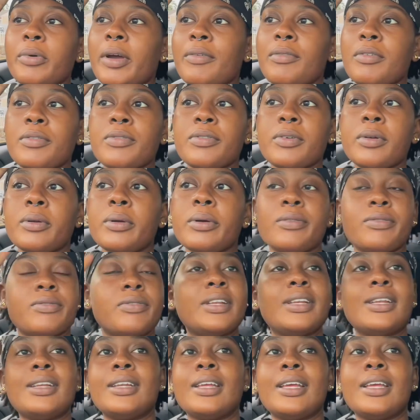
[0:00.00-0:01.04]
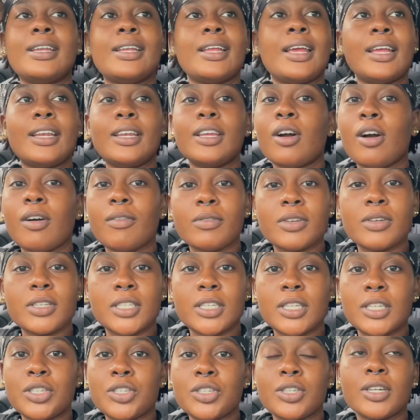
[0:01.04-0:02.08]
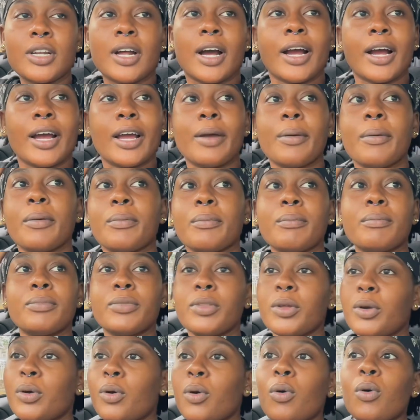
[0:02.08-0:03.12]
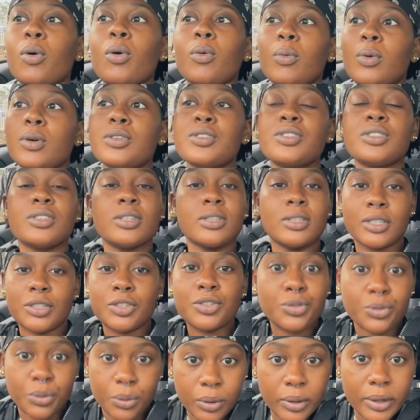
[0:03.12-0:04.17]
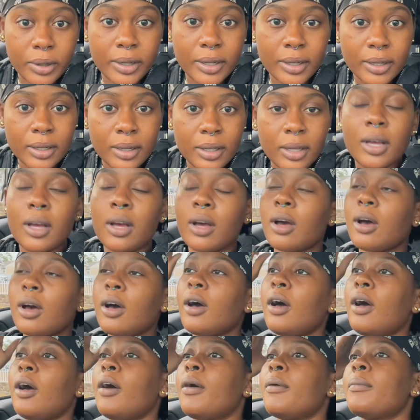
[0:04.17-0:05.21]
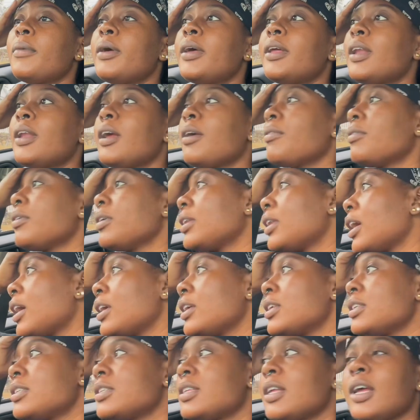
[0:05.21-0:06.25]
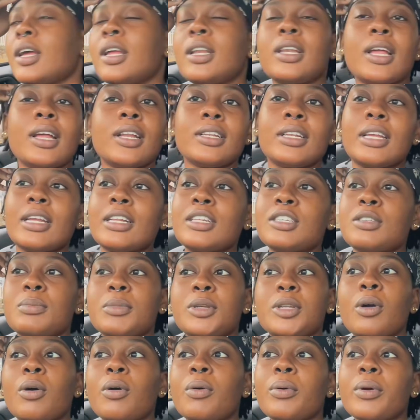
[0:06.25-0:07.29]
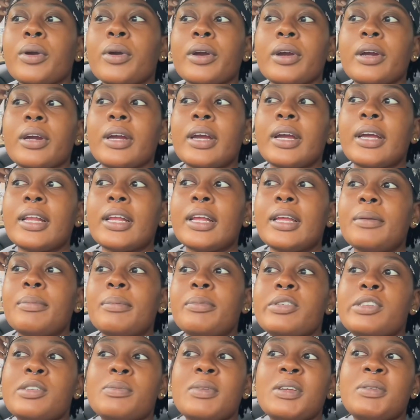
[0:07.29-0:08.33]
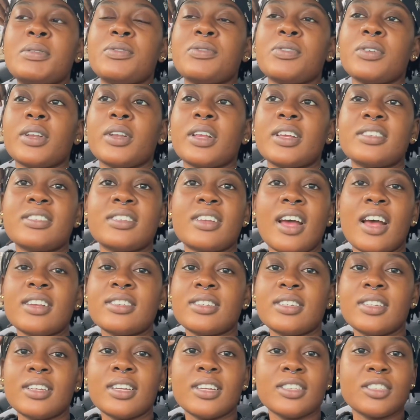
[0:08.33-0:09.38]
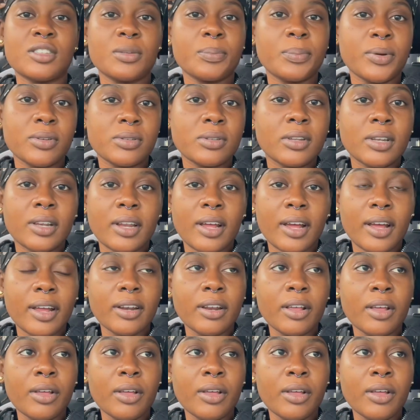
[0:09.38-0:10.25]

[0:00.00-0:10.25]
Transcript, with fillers: ever felt offended in any conversation the goal was to destroy um, and i realized that that gets me nowhere and it just makes me feel as nasty as the person that